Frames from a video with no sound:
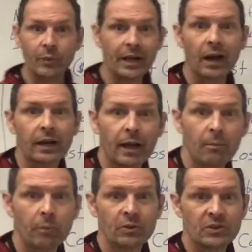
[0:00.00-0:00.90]
got to come
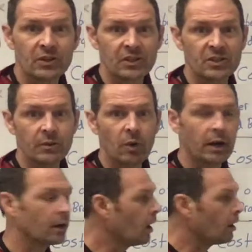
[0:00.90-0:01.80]
up with 61.
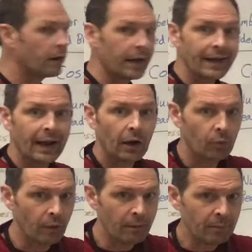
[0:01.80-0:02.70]
Okay,
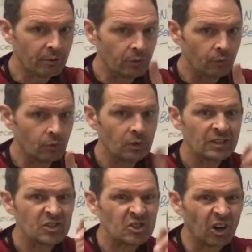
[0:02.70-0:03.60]
remember the rule,
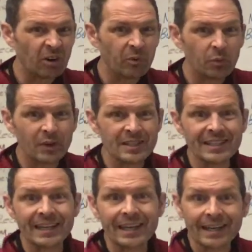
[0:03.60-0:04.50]
start with what's
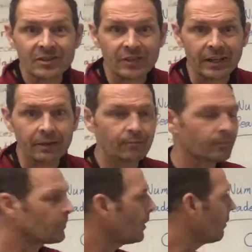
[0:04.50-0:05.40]
easy.
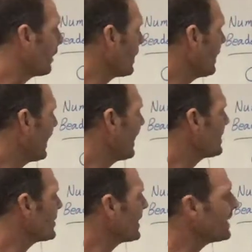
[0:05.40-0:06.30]
Okay, it's
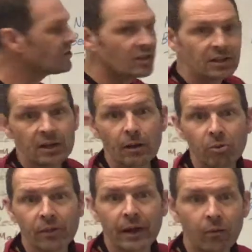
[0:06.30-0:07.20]
easy to double
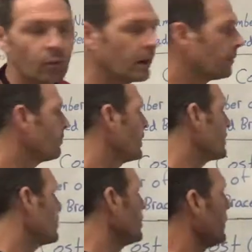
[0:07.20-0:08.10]
that one. Let's
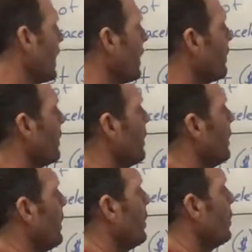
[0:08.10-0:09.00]
do that.
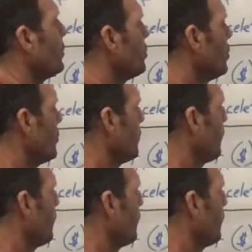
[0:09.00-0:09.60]
2.